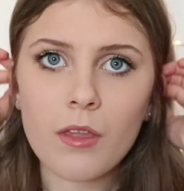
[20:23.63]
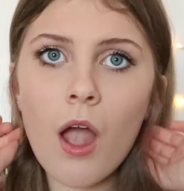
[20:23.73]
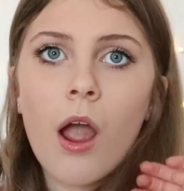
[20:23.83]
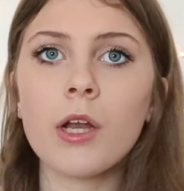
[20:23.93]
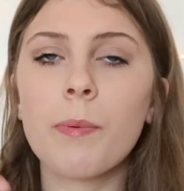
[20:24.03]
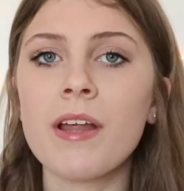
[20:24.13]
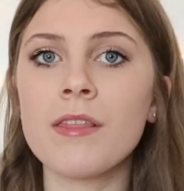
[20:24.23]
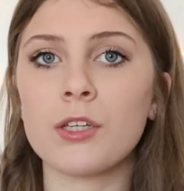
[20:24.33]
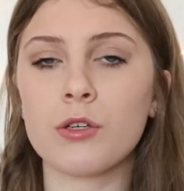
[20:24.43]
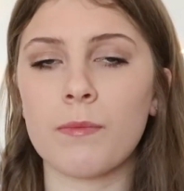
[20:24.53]
I'm going to put it in
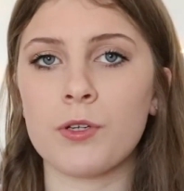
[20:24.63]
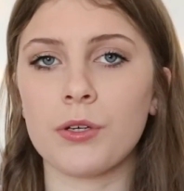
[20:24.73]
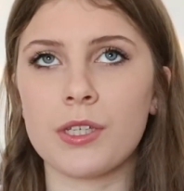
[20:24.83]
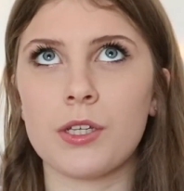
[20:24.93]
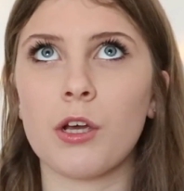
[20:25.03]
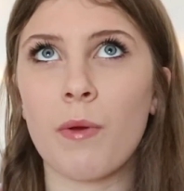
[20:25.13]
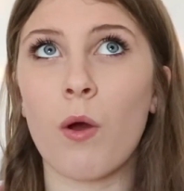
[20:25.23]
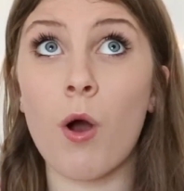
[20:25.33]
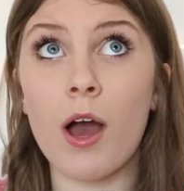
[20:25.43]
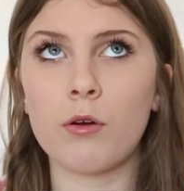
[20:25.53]
the description because it took me a
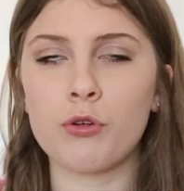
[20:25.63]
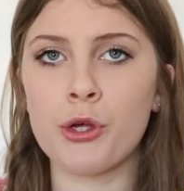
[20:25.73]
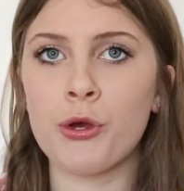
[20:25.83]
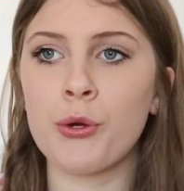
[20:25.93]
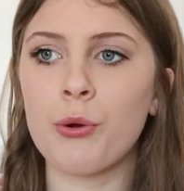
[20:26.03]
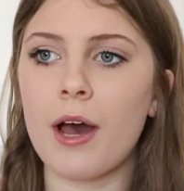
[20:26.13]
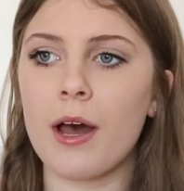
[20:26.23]
while to